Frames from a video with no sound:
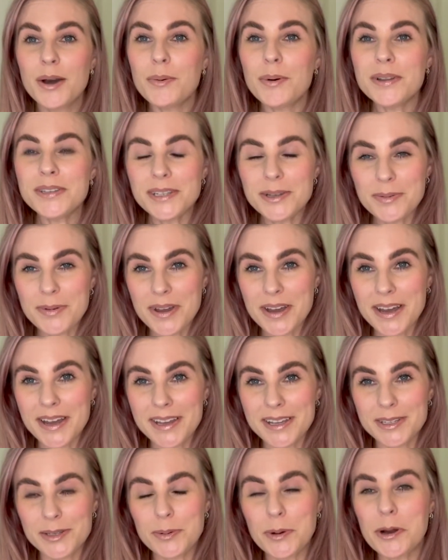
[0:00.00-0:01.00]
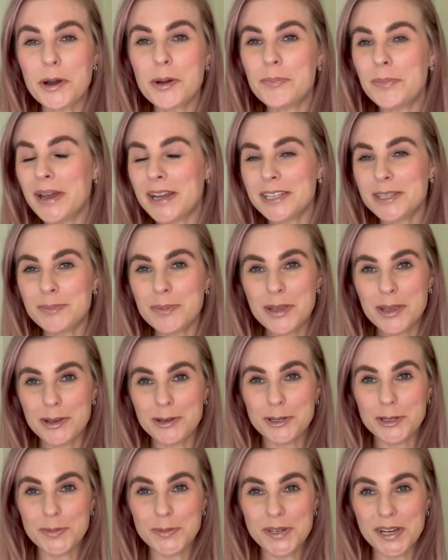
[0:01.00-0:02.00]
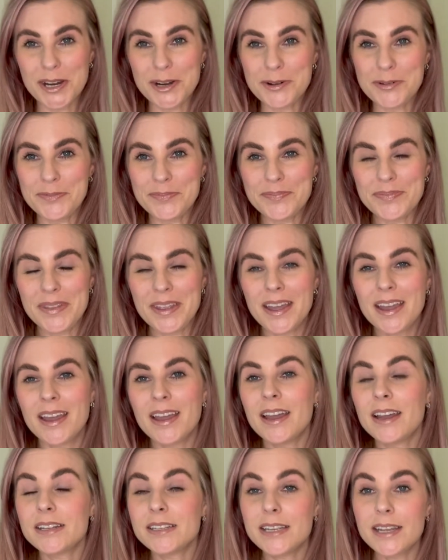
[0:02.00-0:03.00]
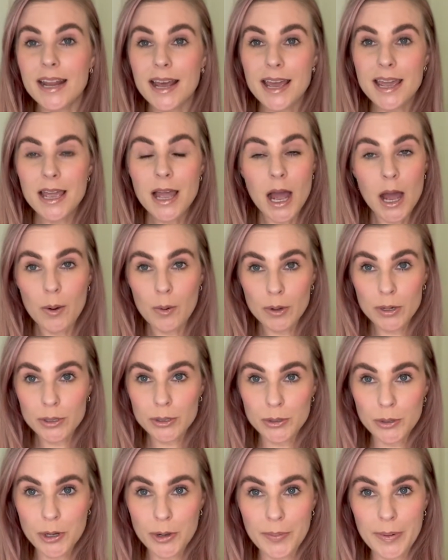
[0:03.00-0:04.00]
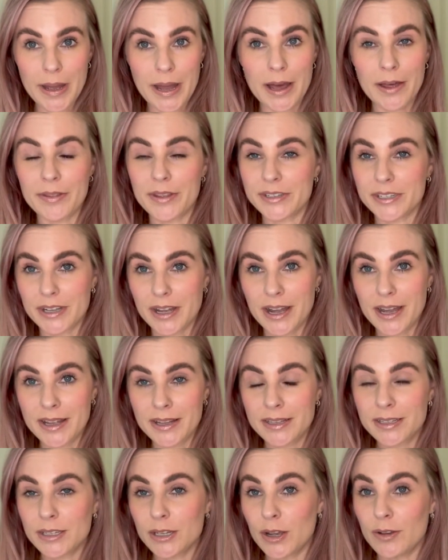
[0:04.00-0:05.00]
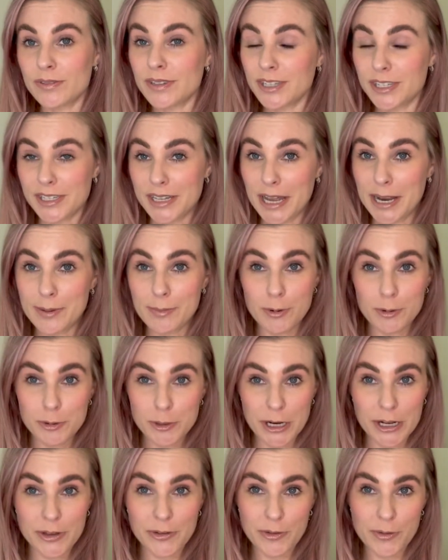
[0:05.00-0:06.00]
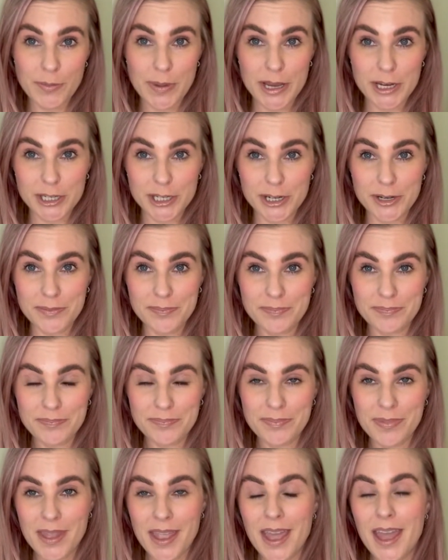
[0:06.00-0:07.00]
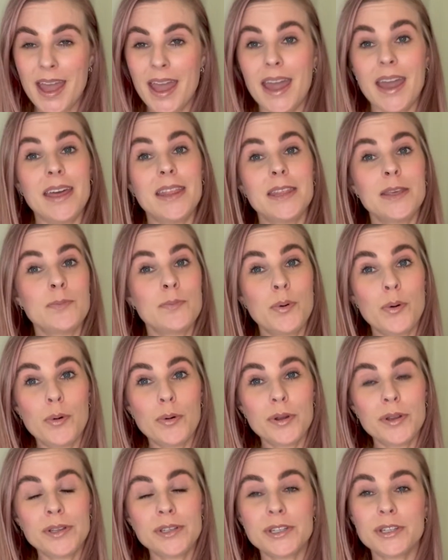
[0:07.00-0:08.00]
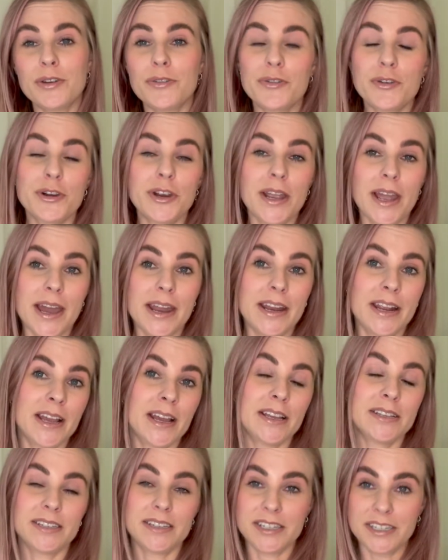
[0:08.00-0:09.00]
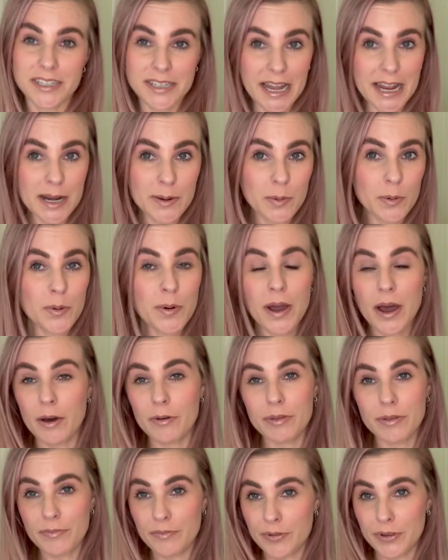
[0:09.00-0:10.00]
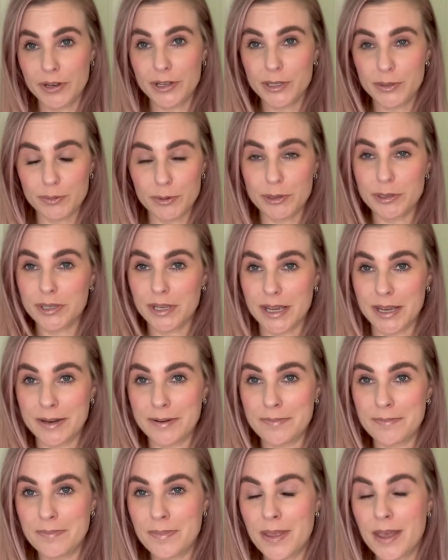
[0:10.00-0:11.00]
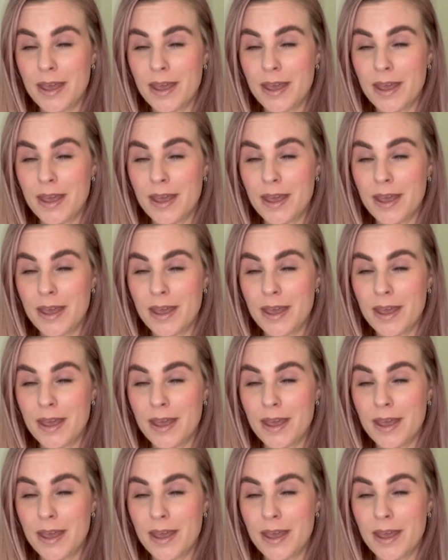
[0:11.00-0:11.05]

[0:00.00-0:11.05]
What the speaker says: What's up guys, welcome back to my YouTube channel. Today I want to talk about the science of sustainable transformation and the importance of creating a sustainable health and fitness routine,